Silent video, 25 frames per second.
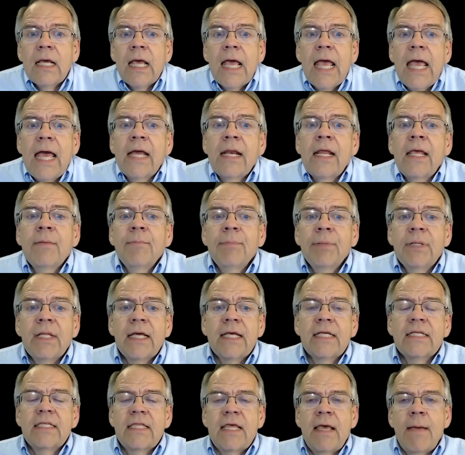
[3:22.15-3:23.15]
at a
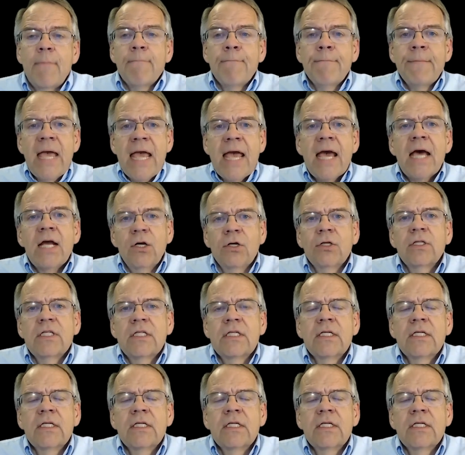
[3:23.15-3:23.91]
place that mattered